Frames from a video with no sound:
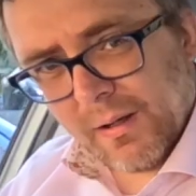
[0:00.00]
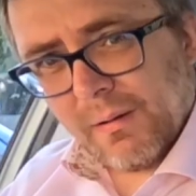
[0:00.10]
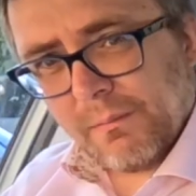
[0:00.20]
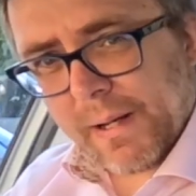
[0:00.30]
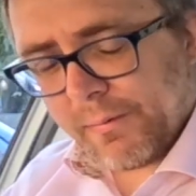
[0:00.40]

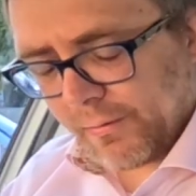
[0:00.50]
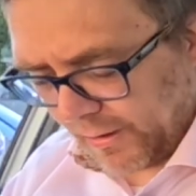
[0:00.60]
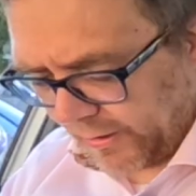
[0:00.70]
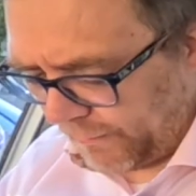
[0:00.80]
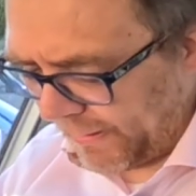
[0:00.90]
people
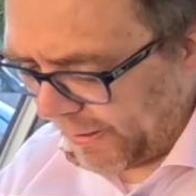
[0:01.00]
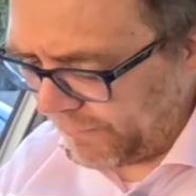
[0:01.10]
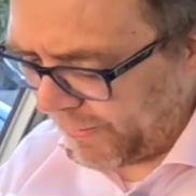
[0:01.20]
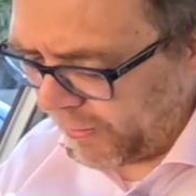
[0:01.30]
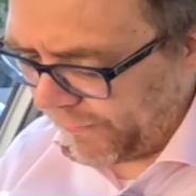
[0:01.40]
that got
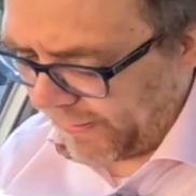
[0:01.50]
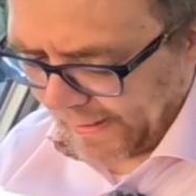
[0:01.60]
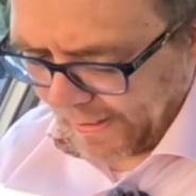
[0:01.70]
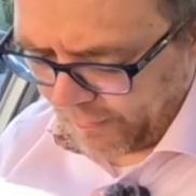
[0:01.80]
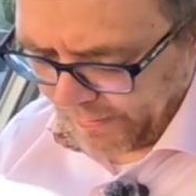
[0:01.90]
motorbike
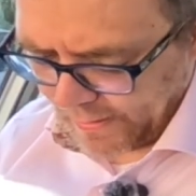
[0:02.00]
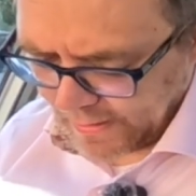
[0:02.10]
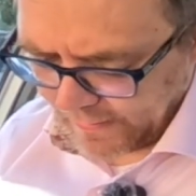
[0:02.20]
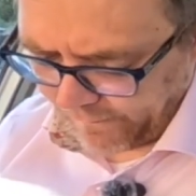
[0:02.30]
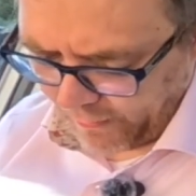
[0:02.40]

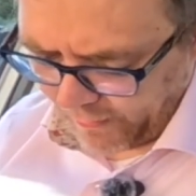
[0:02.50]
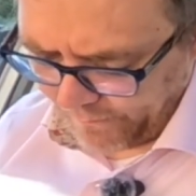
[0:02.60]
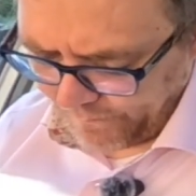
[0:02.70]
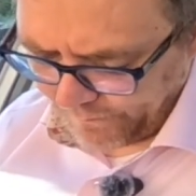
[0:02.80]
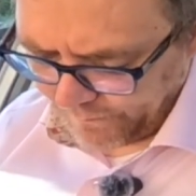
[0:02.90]
helmets
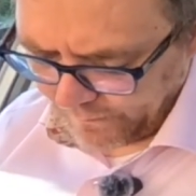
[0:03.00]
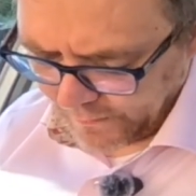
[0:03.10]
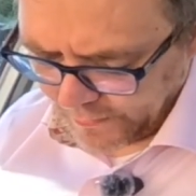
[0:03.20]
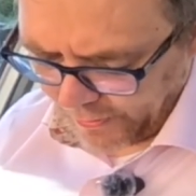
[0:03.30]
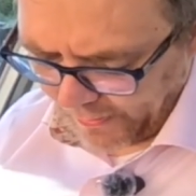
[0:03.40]
from
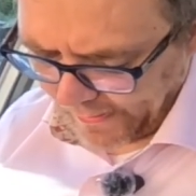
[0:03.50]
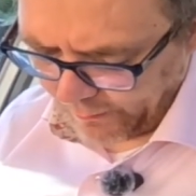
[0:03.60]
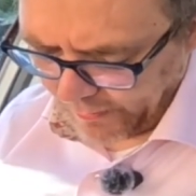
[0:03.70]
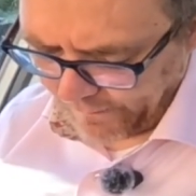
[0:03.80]
China with